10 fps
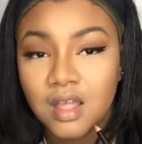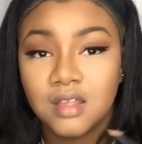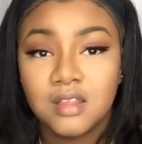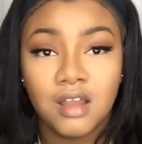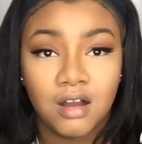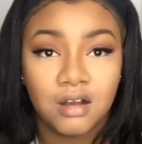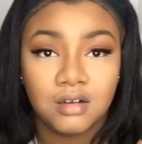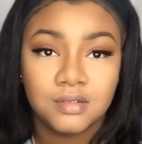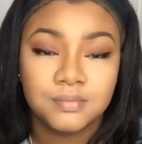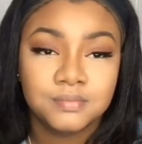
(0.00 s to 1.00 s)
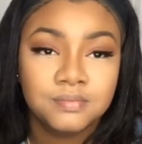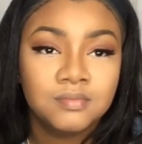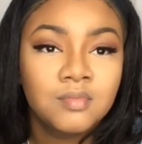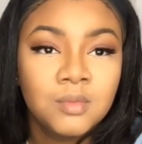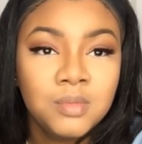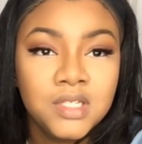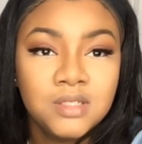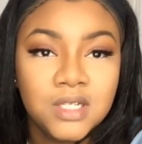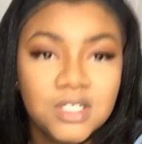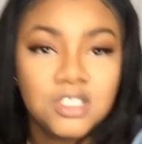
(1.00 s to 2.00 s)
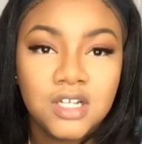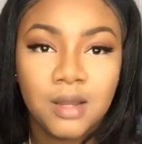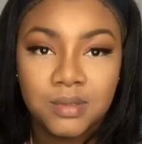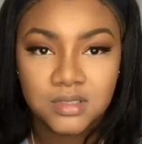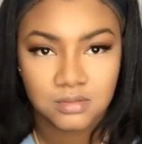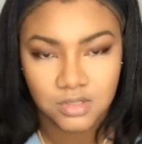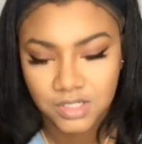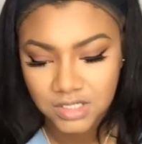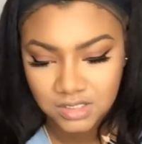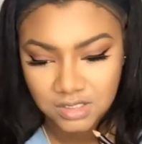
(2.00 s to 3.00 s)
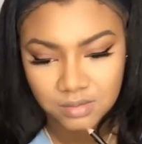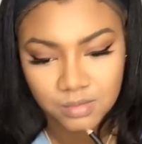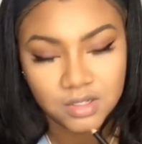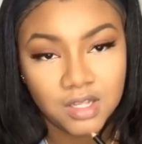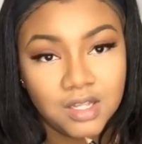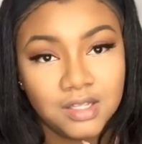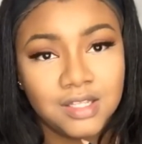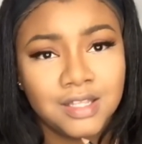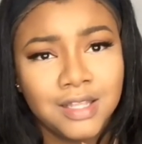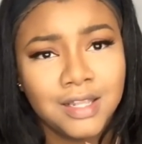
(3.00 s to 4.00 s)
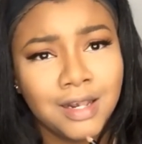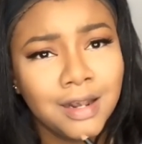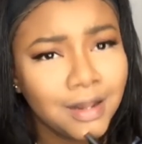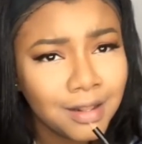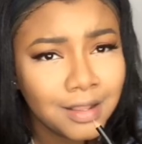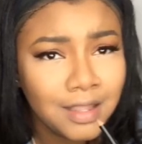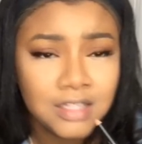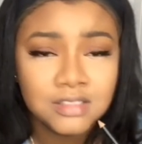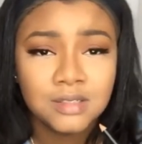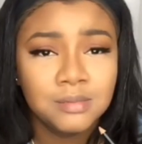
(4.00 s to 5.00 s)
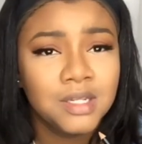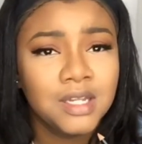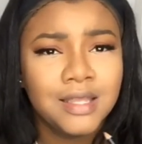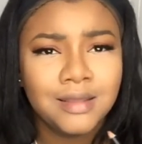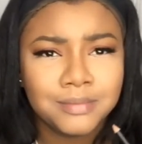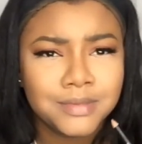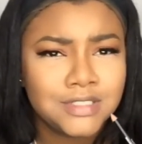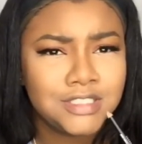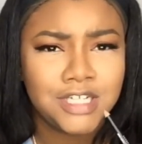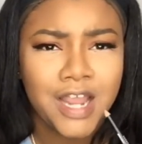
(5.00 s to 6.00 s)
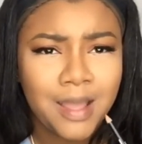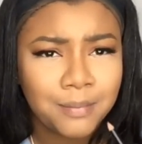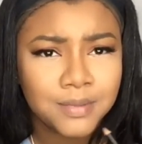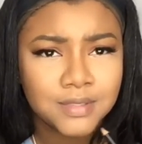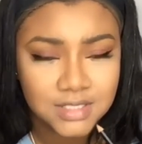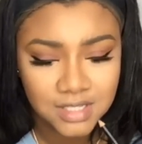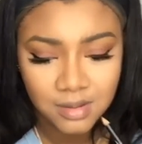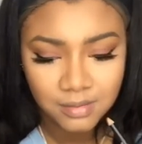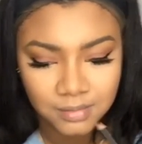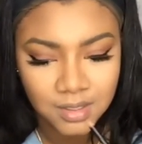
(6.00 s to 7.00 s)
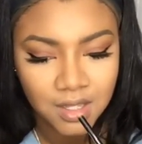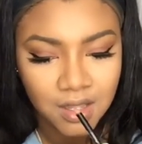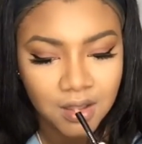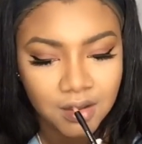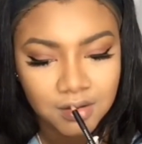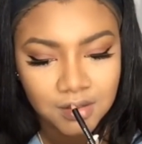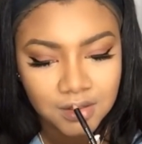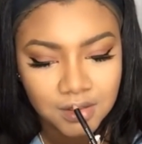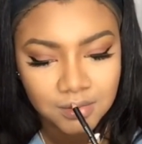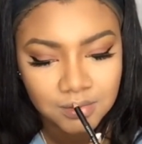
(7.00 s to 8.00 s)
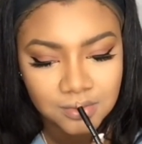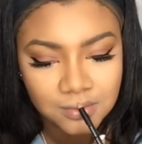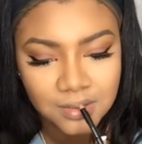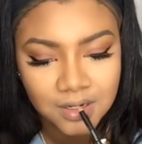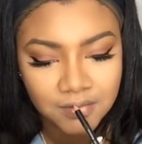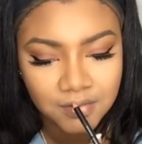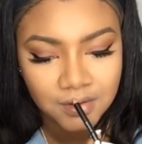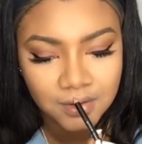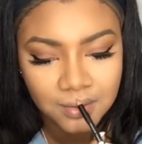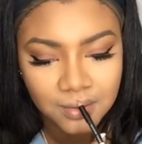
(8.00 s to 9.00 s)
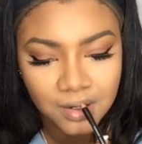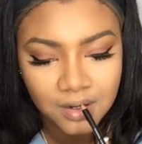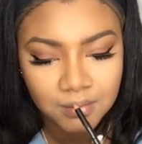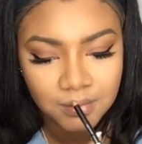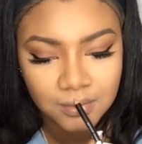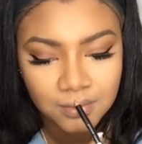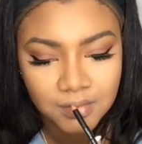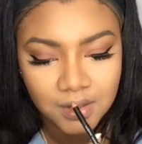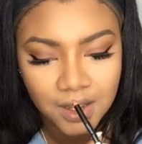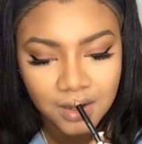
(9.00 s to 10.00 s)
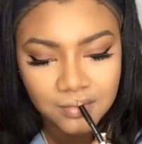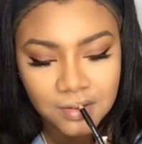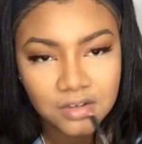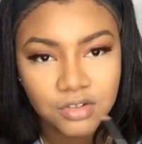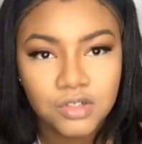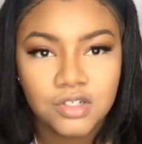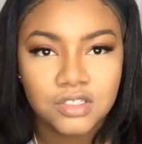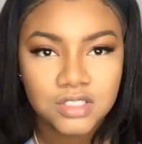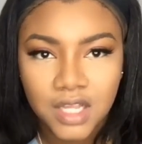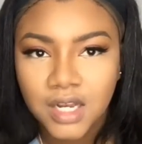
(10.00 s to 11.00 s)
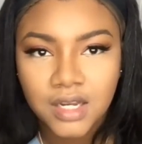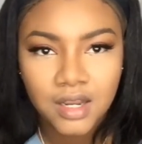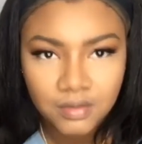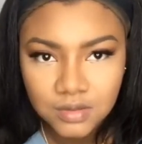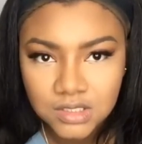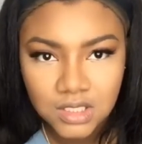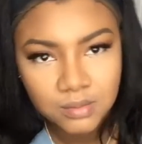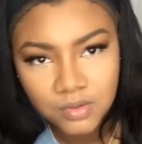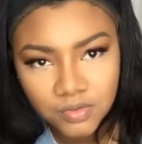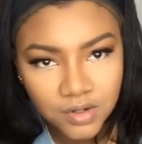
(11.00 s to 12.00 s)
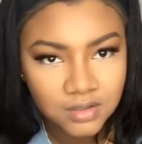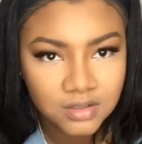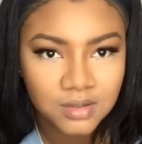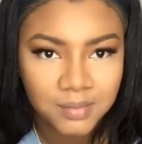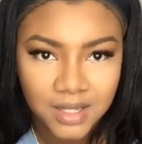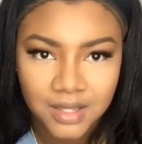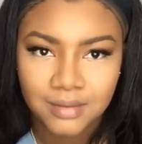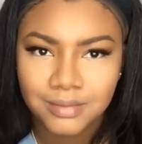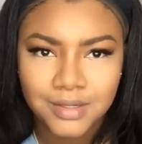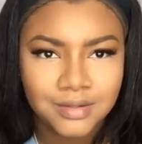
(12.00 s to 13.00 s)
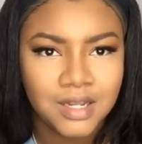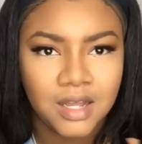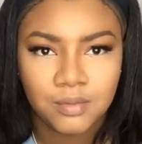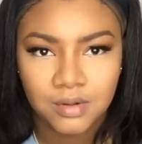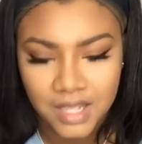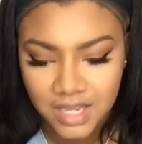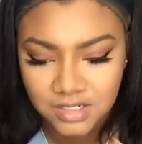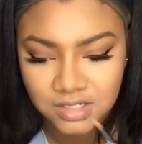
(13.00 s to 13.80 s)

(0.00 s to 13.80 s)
Y'all, please make sure y'all put some grease or something on y'all. Some lips chap or something on your lips whenever, after you do your skincare routine, before you do your makeup, we do not want ashy